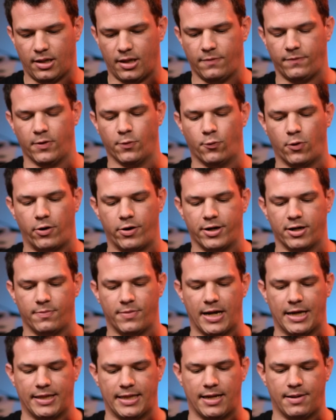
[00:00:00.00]
If you're worried
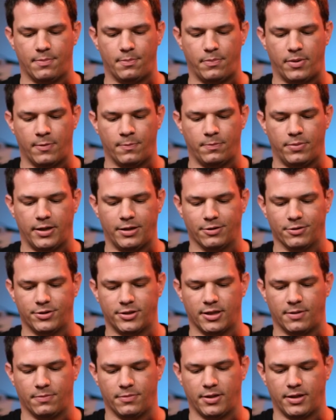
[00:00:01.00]
about that bumping on
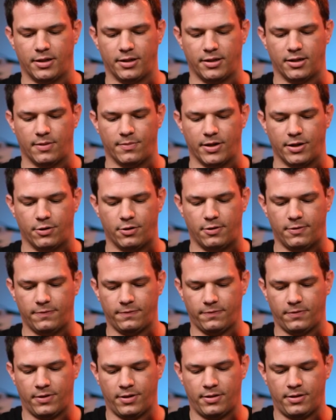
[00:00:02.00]
something and coming
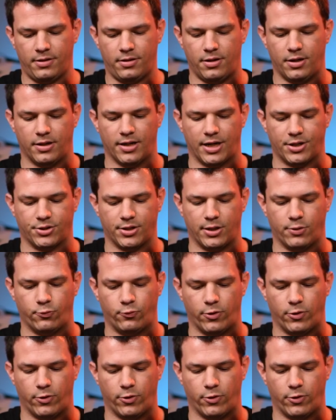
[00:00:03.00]
off, you can actually